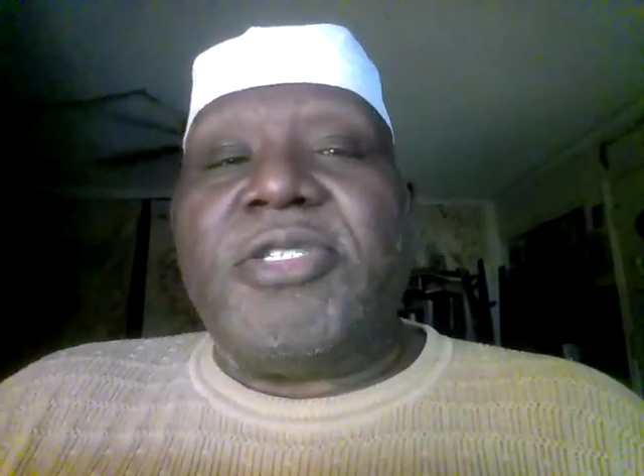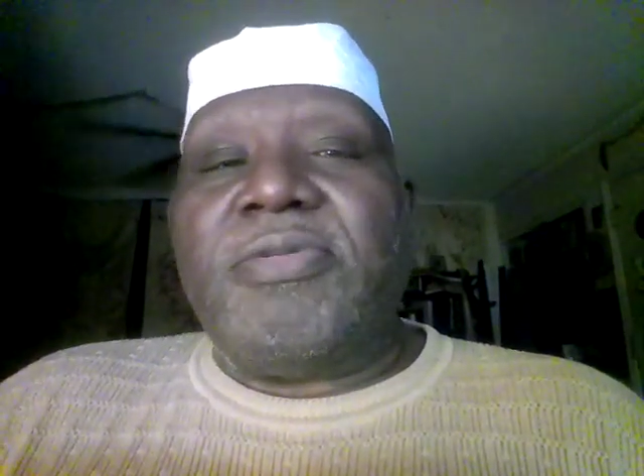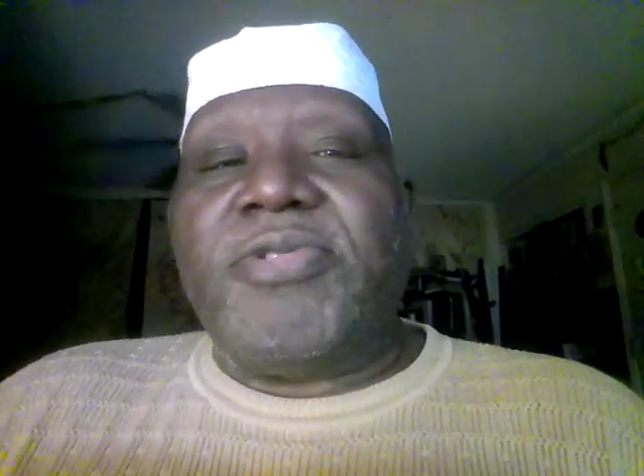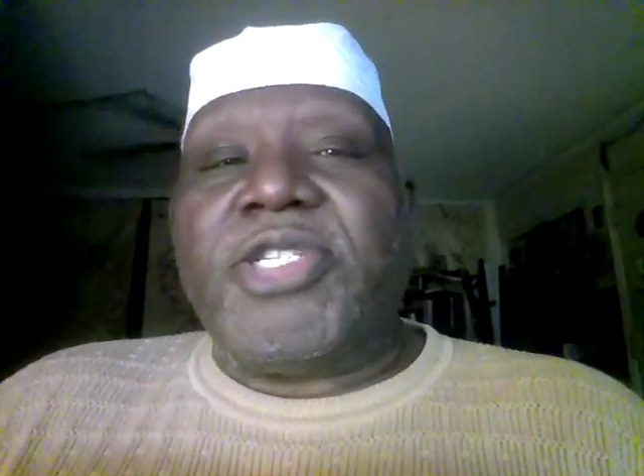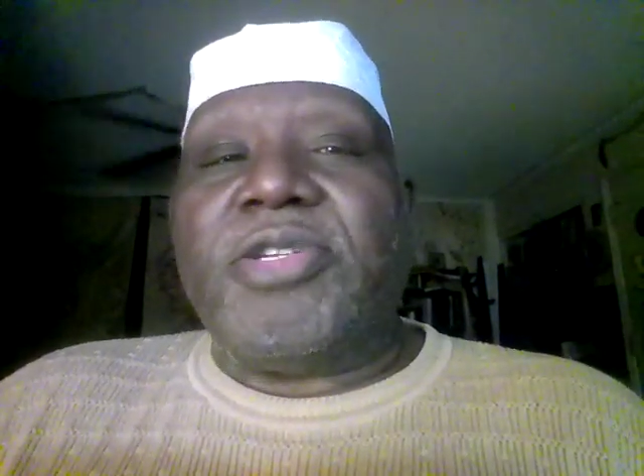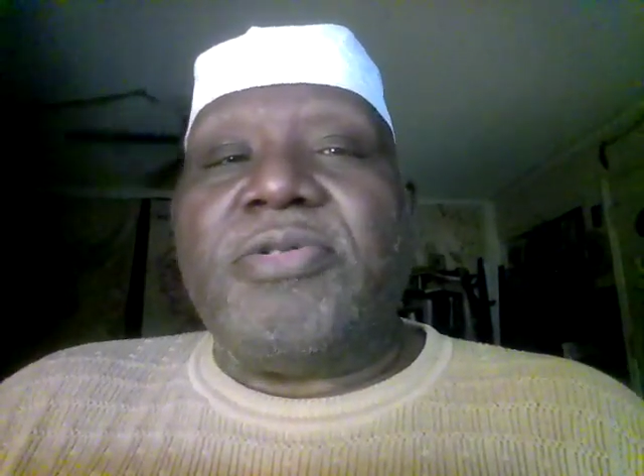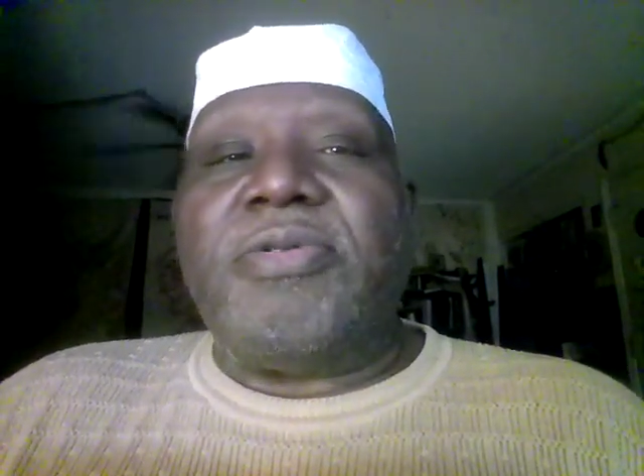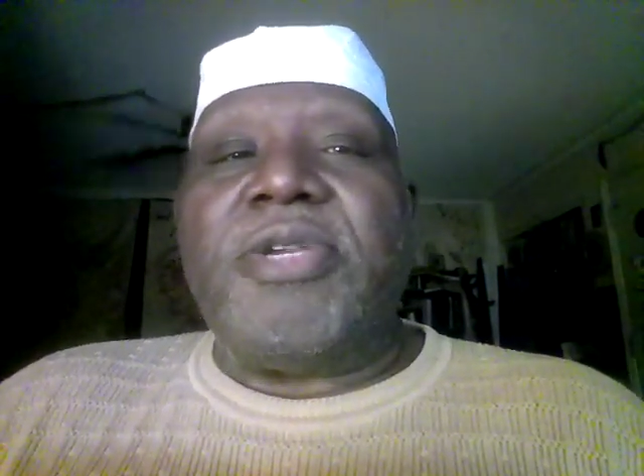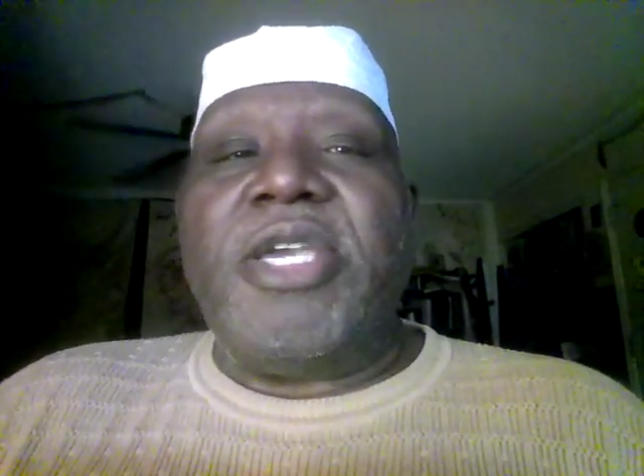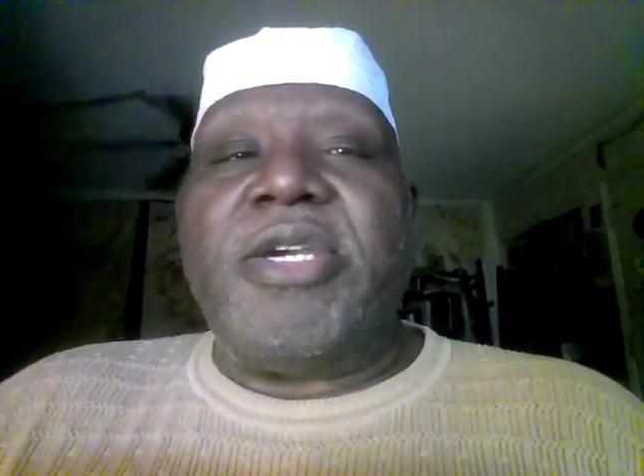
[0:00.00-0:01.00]
you know,
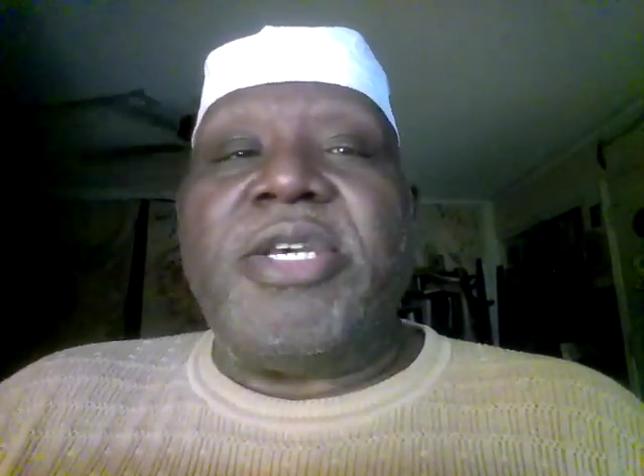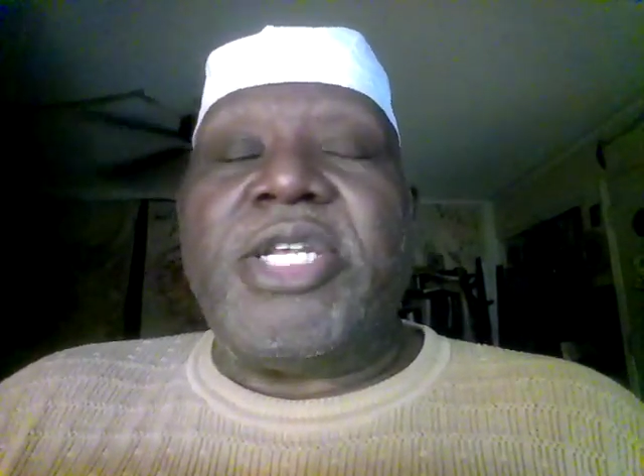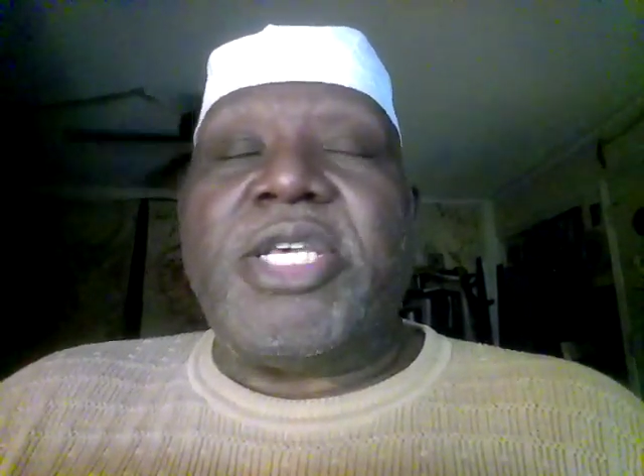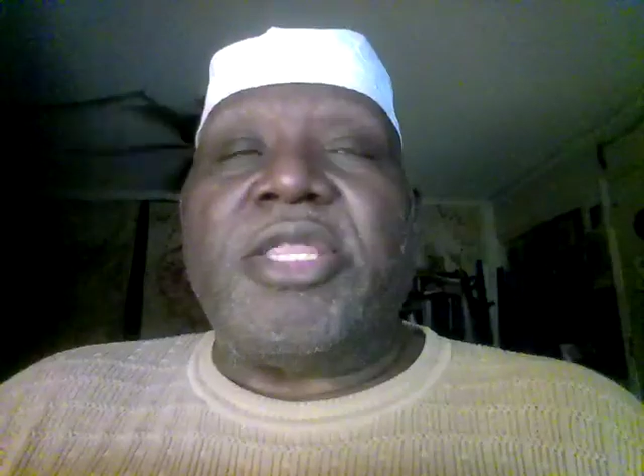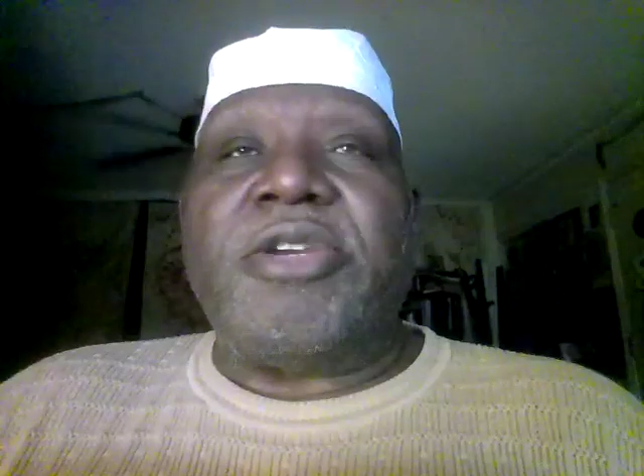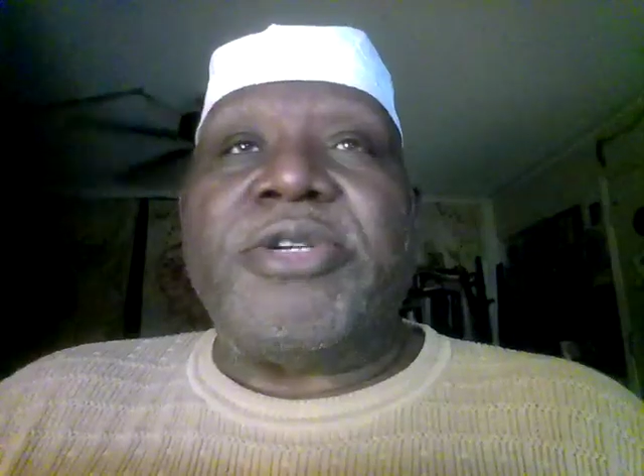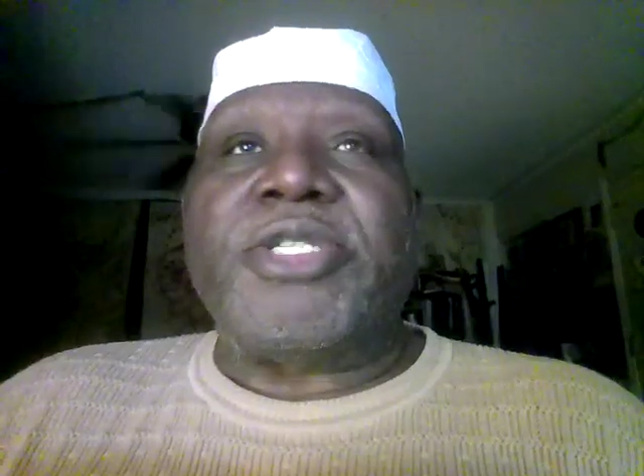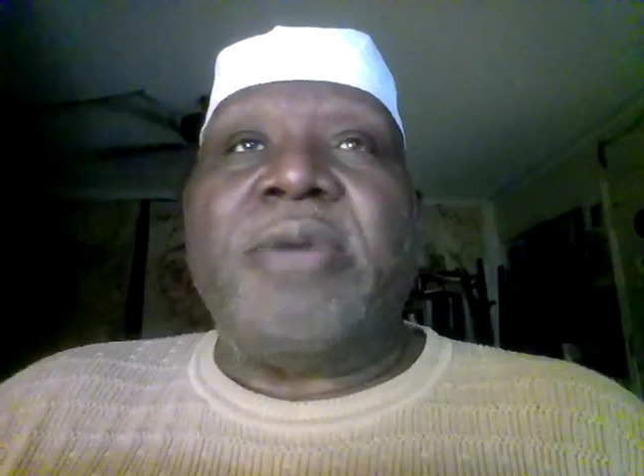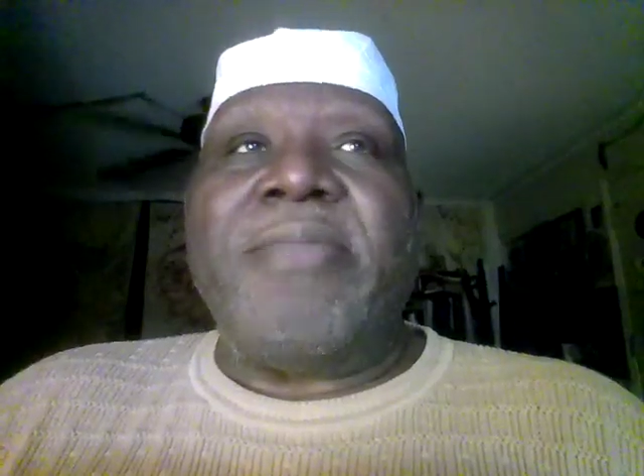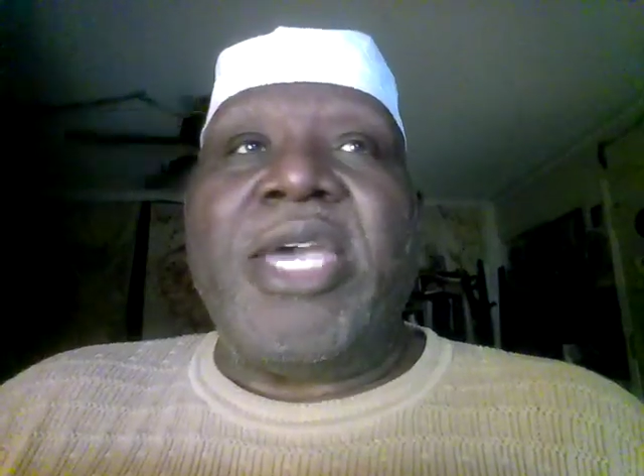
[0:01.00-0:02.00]
and he sits there
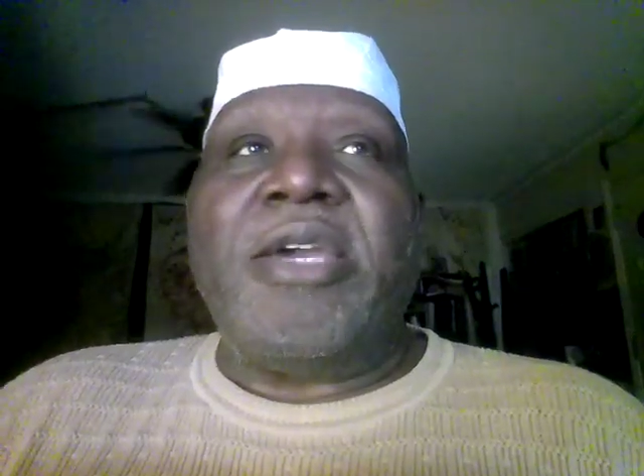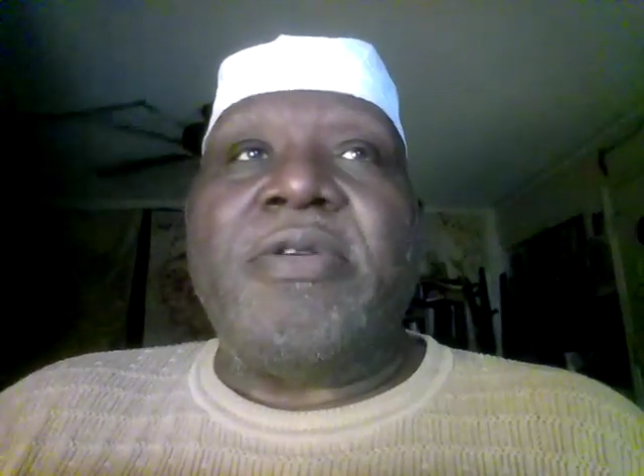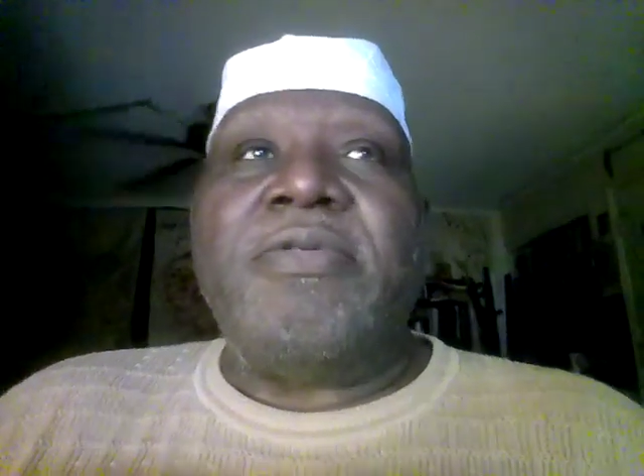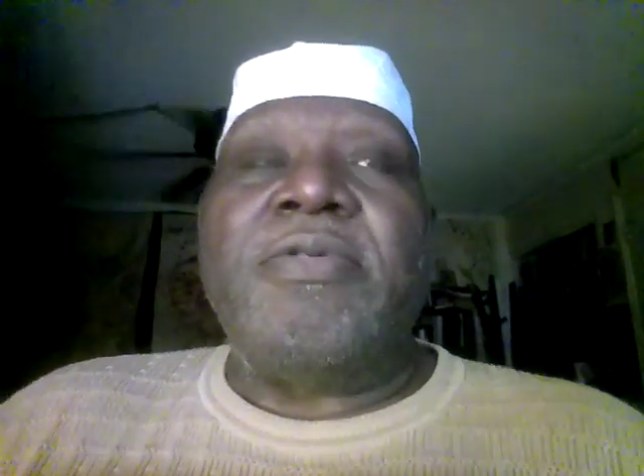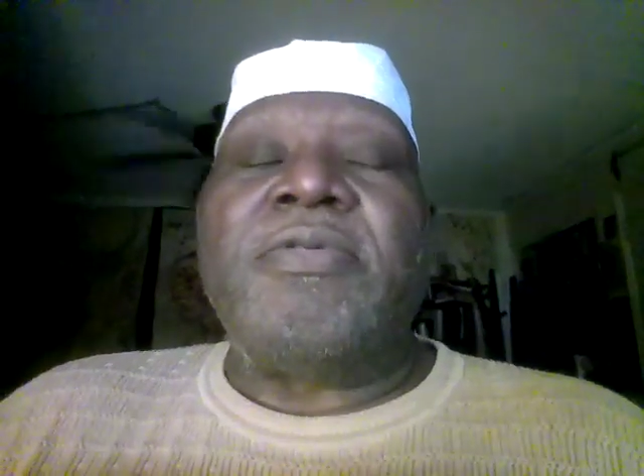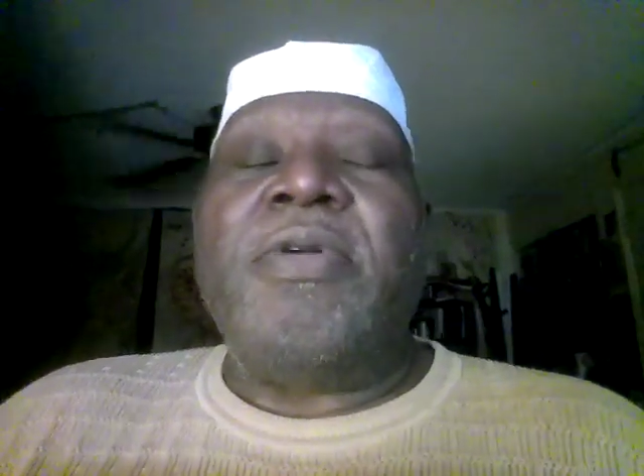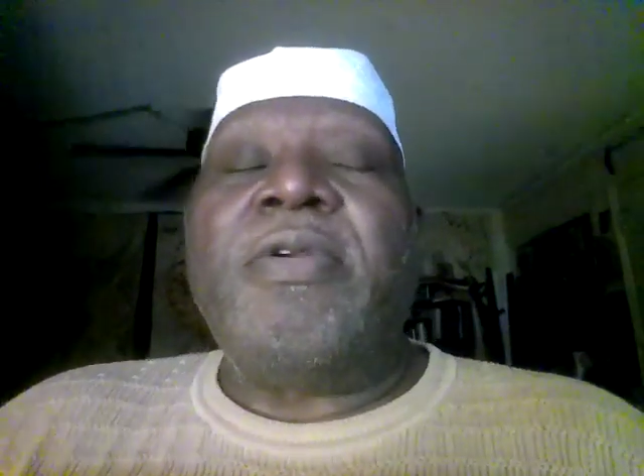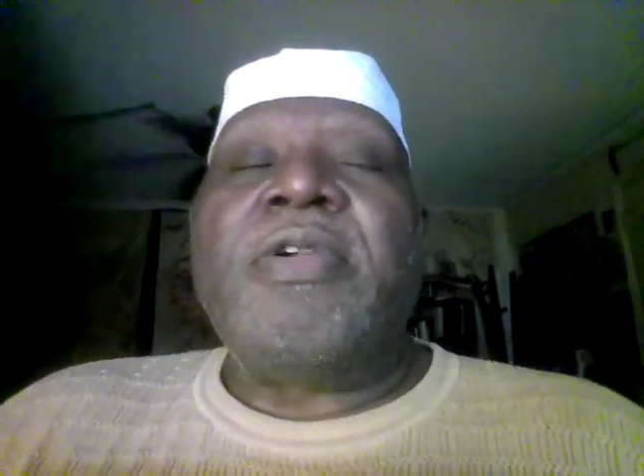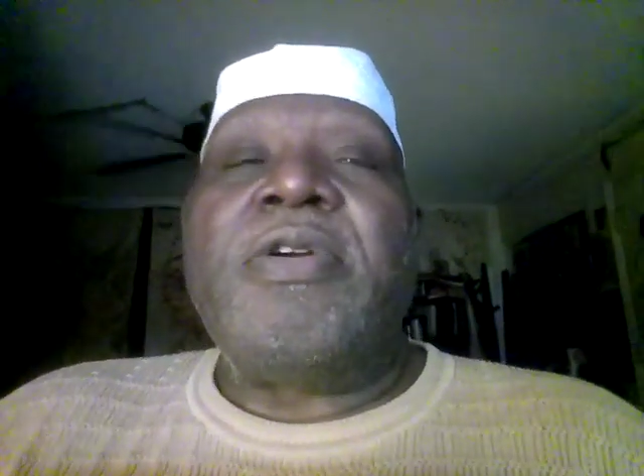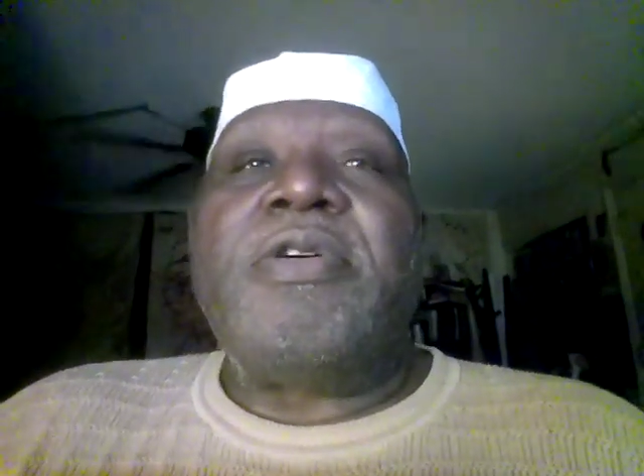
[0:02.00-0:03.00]
with a bowl in front
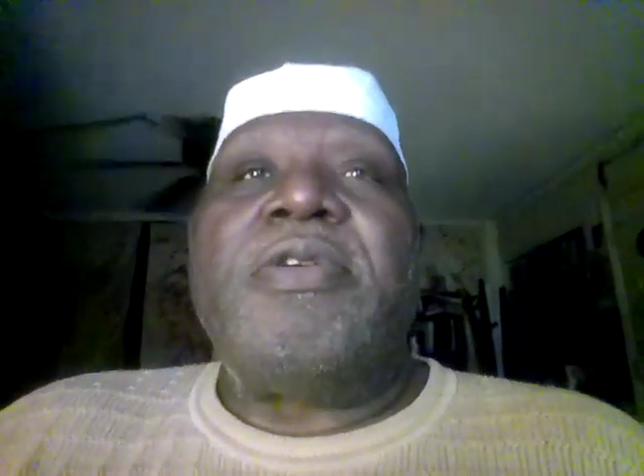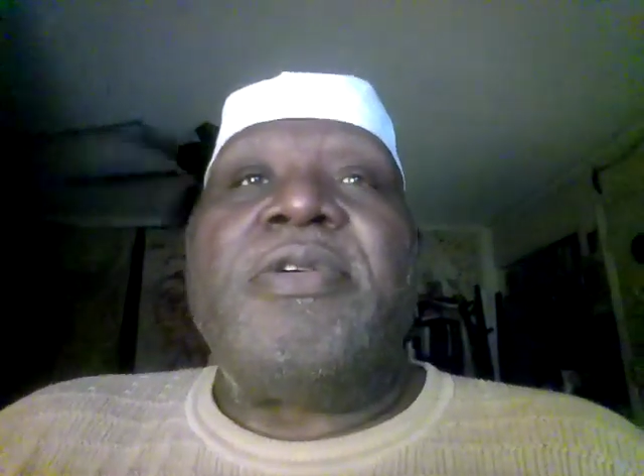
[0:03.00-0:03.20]
of him,